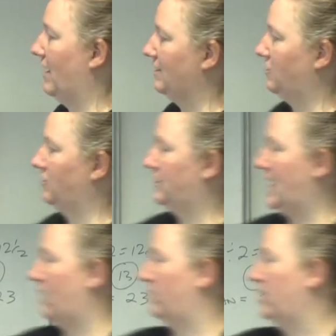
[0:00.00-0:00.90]
your answers
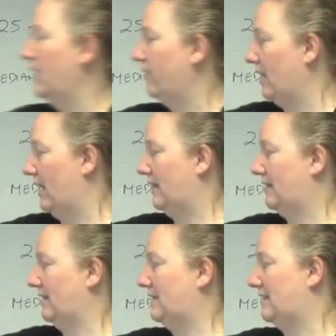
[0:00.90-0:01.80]
down that
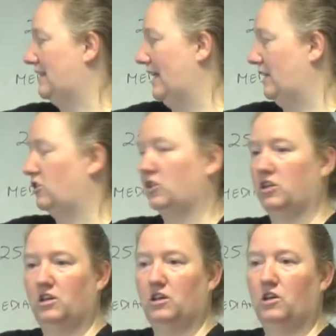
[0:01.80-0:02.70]
at this stage
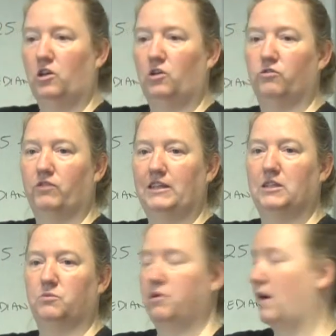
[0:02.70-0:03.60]
you read
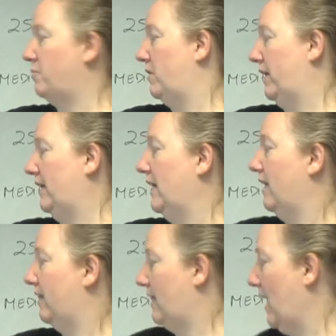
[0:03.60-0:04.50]
it properly.
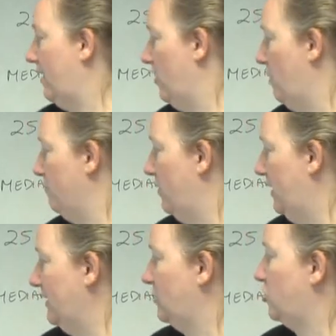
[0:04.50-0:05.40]
That number
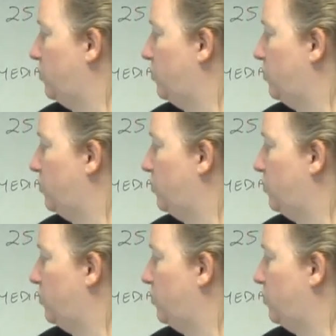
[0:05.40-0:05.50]
is